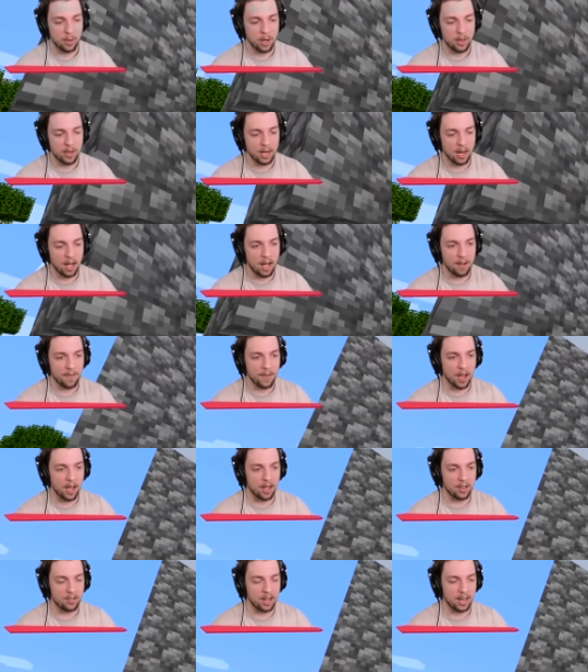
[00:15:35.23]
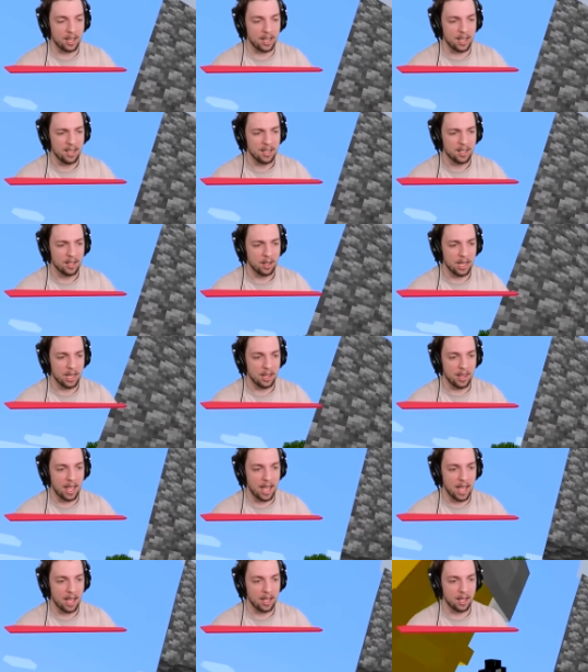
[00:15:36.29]
Put the lava, Jelly, in
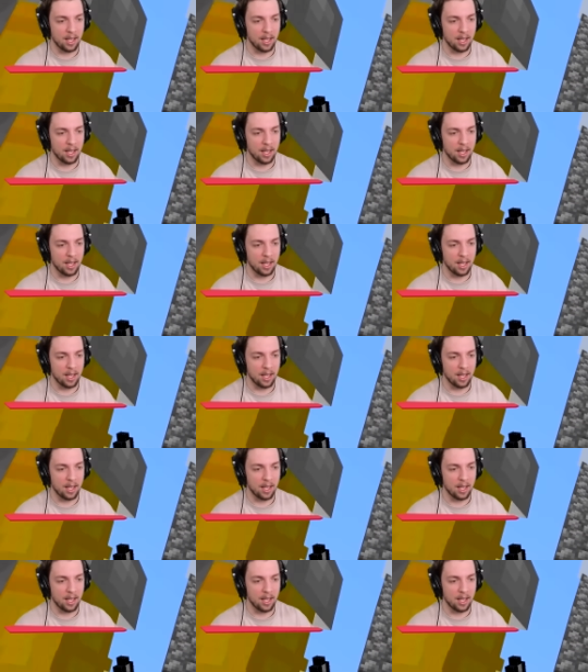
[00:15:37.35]
there.